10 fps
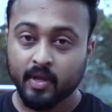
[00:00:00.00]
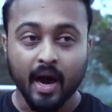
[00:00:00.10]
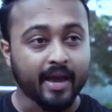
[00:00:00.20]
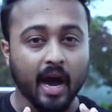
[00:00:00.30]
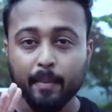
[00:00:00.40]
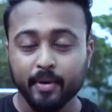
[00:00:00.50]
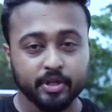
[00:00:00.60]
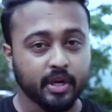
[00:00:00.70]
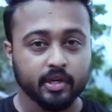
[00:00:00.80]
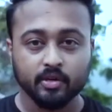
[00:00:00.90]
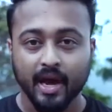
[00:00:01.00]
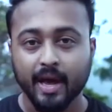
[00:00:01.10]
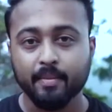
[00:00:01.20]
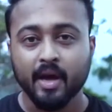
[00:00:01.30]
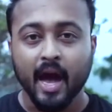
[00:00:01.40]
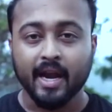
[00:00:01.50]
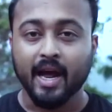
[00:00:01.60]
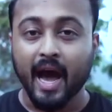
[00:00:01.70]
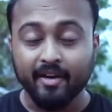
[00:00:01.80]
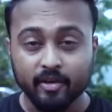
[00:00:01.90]
I appreciate your time, and
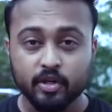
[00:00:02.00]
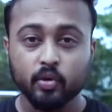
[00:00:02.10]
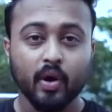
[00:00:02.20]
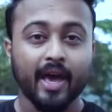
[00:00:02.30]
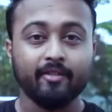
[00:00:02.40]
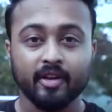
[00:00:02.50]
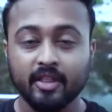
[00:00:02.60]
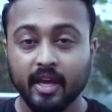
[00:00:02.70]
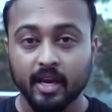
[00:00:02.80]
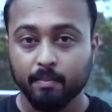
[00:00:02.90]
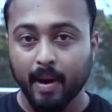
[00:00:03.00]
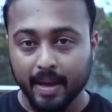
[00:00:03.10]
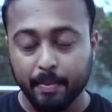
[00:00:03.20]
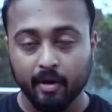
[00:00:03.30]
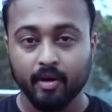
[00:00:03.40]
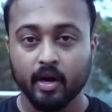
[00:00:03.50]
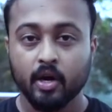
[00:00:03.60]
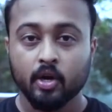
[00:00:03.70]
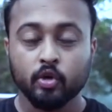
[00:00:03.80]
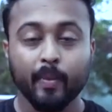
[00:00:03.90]
I will do everything in my power
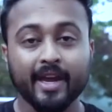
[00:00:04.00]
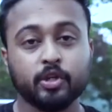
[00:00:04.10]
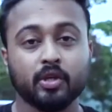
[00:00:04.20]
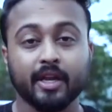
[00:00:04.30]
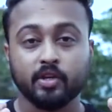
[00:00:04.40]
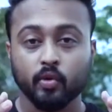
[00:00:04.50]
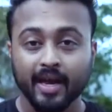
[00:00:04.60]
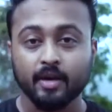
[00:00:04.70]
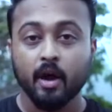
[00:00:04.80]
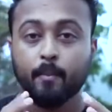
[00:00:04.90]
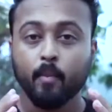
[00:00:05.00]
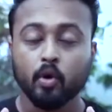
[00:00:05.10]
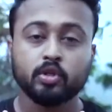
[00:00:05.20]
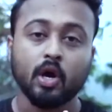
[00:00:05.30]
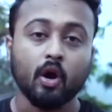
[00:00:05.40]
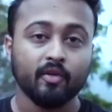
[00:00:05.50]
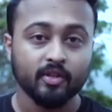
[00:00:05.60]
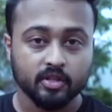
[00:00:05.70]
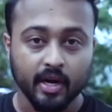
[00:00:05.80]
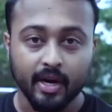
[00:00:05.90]
to make sure that you get most out of
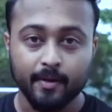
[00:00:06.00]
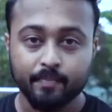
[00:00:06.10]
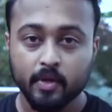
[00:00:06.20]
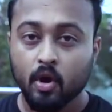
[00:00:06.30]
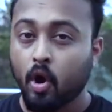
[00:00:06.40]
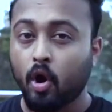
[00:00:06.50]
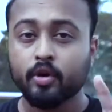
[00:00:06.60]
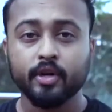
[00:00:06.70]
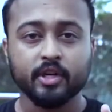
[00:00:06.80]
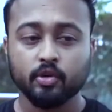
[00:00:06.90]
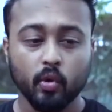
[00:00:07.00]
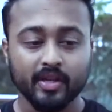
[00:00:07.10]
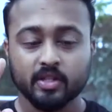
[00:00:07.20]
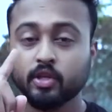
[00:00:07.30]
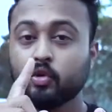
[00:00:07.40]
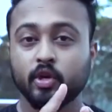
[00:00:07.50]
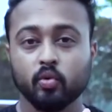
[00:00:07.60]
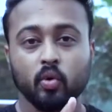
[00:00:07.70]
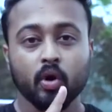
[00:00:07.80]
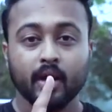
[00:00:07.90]
this training. All you need to do is you need
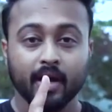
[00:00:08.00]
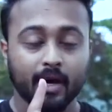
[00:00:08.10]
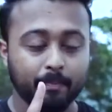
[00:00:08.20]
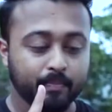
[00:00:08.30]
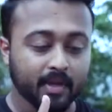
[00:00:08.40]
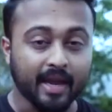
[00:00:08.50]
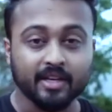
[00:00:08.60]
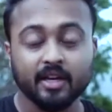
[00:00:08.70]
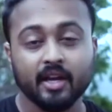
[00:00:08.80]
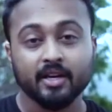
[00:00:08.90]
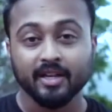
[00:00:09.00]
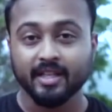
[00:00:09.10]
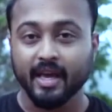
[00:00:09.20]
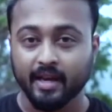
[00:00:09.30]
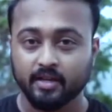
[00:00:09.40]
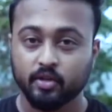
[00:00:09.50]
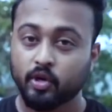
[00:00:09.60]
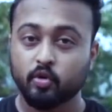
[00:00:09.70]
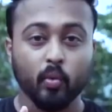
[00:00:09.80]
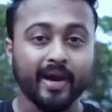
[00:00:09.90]
to attend till the end. You
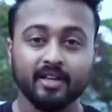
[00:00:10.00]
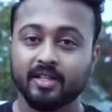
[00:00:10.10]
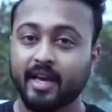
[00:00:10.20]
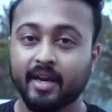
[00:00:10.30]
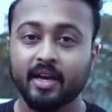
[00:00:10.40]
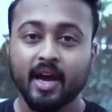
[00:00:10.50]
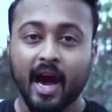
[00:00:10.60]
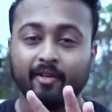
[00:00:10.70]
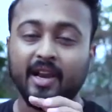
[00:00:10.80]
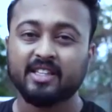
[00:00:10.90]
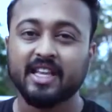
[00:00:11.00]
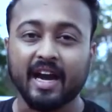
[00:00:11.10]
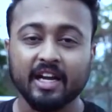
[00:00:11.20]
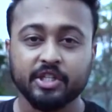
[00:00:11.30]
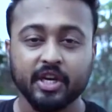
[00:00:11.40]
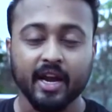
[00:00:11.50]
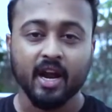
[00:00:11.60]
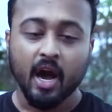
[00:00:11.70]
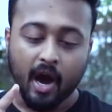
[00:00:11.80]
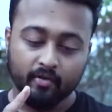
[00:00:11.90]
need to wait till the end. I will exactly share
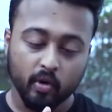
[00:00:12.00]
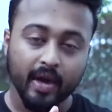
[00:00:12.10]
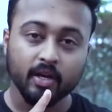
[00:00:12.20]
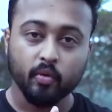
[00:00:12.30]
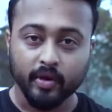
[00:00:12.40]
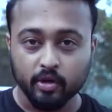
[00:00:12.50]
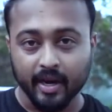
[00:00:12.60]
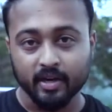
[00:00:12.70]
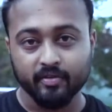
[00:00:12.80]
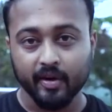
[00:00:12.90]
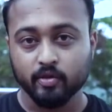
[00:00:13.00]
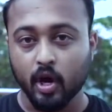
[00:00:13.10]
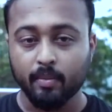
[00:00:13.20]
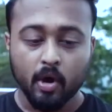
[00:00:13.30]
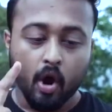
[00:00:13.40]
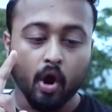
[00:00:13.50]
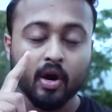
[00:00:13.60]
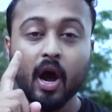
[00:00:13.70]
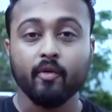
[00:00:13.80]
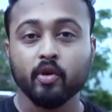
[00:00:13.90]
how you can quit your 9-to-5 job or
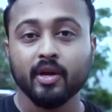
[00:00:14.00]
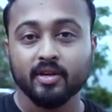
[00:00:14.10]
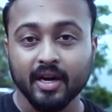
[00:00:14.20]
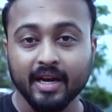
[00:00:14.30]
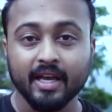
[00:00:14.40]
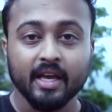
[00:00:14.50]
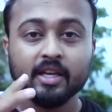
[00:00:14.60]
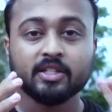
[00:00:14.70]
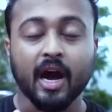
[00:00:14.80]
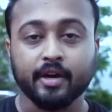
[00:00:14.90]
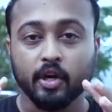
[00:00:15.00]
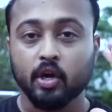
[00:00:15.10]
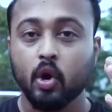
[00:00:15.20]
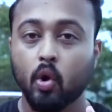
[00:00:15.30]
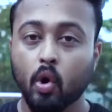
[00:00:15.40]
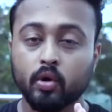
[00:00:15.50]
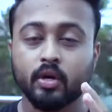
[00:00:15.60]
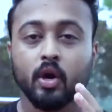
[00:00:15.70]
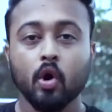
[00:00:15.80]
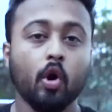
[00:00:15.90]
how you can really start your own
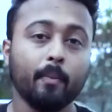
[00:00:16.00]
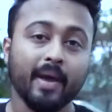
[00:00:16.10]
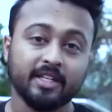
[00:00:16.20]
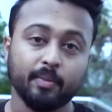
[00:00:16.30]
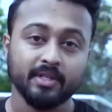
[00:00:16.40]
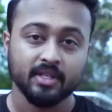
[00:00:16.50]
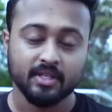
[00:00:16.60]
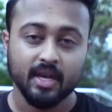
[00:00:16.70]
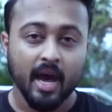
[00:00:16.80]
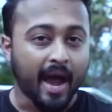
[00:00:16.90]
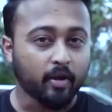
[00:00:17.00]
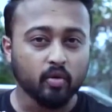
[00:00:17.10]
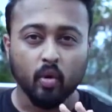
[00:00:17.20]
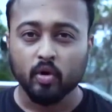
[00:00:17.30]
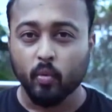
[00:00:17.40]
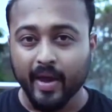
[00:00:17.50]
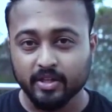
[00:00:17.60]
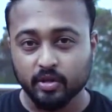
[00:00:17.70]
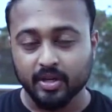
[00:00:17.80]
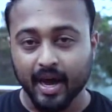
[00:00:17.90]
home-based business. I don't want to
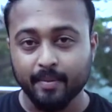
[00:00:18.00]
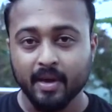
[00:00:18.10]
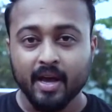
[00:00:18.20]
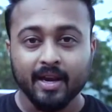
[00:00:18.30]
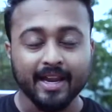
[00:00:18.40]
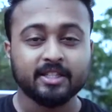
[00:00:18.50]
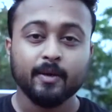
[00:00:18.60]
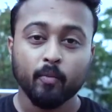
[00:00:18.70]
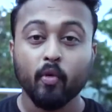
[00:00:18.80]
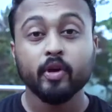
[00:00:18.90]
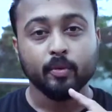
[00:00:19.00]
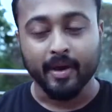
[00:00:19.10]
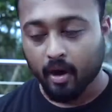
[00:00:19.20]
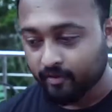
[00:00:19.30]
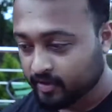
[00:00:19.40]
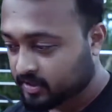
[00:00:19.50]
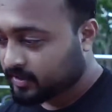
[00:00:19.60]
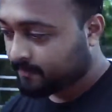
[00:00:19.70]
waste your time. Let's move into my office.